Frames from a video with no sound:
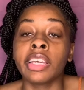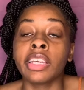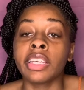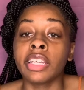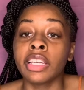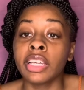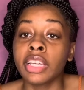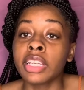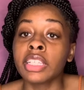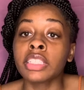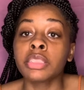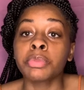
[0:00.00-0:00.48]

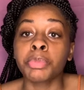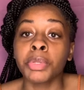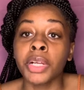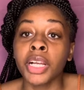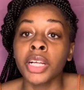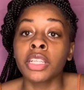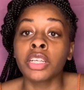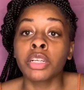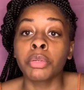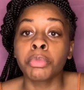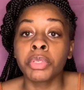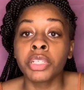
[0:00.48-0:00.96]
it's
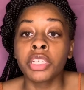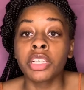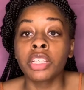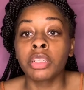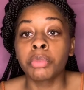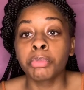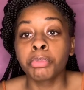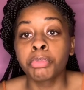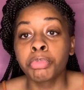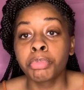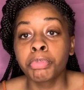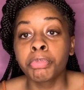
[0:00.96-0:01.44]
probably going to be
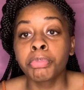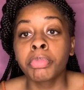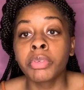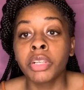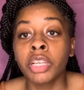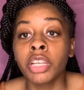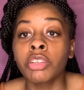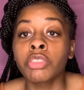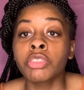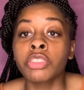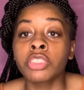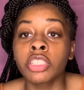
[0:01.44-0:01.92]

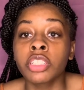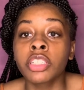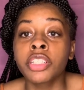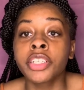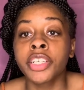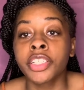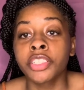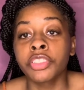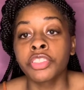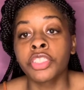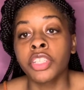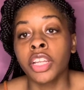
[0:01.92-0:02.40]
close to
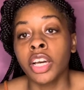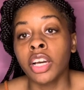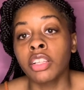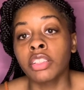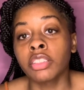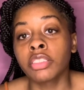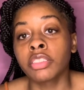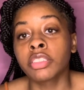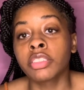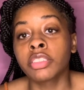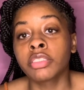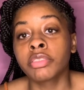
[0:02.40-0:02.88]

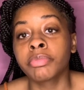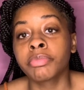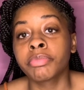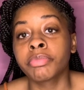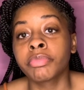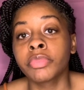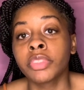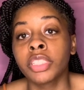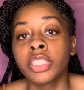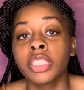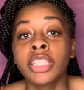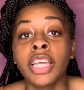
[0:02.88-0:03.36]
$100.
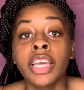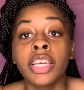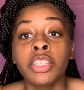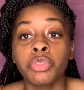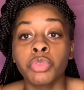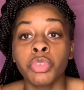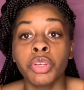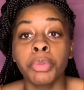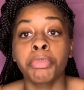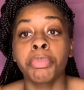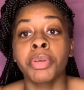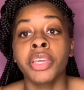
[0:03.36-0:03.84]
That's
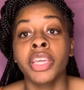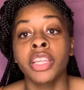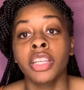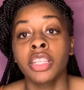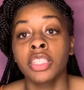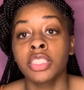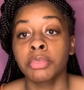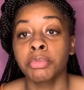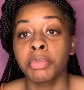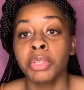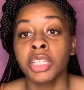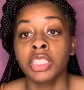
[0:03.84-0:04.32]
with
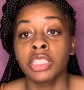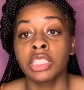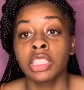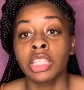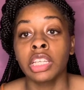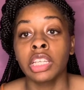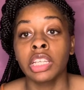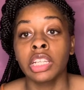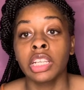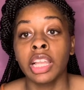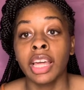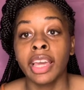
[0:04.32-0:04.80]
pennies mixed
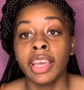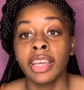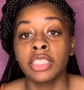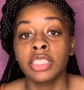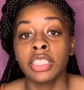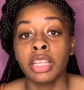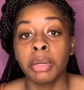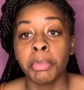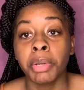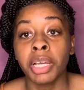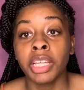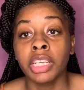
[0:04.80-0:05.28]
in. Last
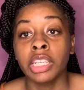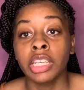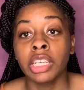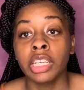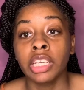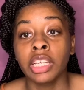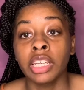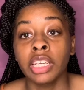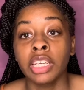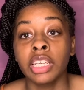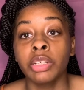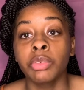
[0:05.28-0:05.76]
time I did
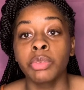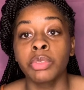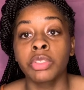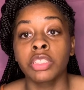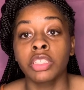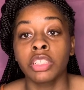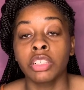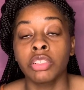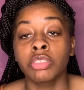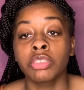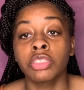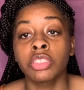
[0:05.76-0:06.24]
it, it was
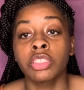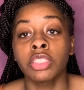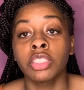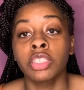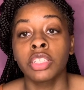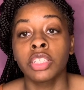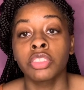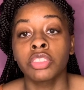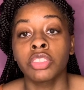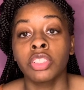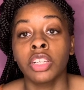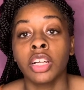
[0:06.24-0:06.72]
close to
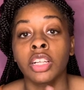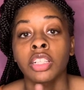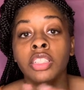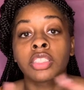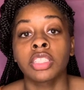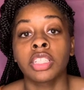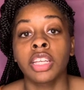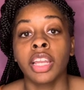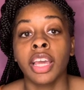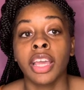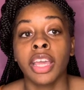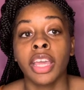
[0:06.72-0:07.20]
$100,
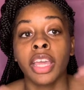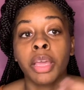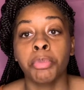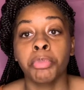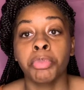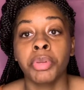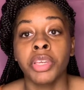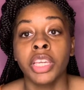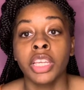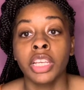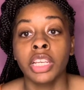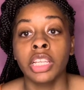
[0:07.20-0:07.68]
and I had
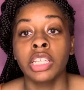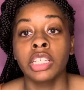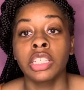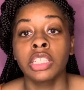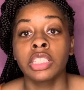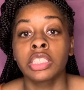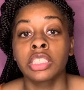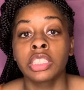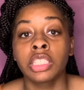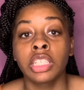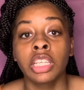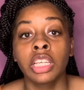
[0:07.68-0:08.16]

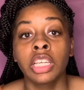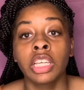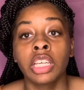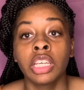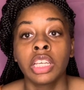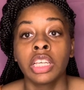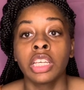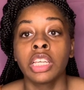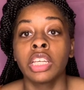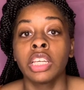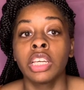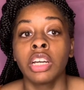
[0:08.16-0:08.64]
pennies,
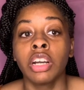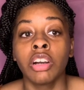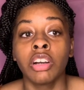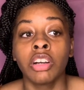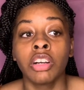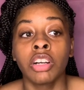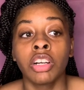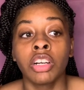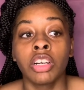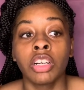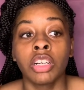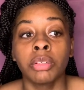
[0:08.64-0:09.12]

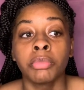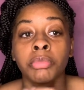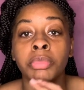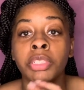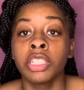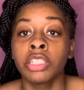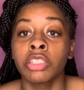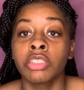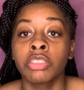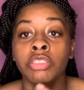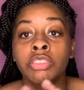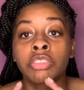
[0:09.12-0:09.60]

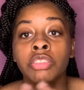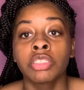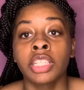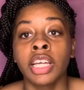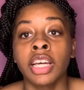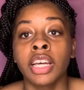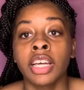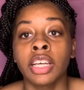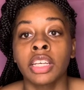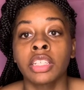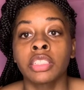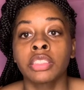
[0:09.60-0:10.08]
nickels,
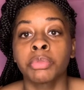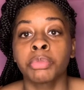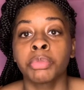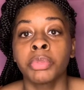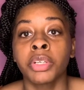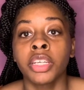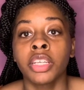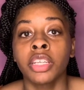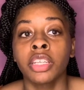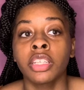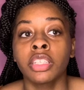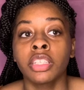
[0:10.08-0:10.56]
dimes,
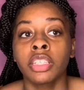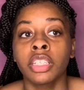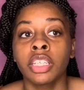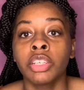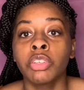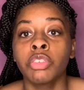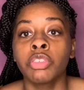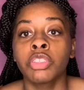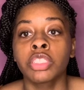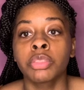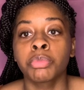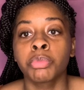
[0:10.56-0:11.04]
but it
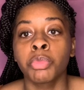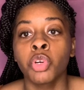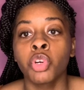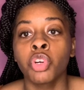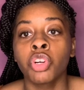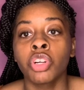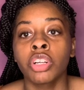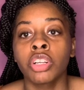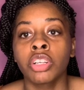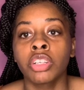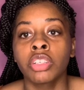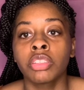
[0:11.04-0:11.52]
was
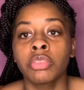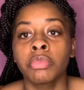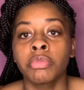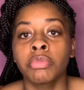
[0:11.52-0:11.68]
more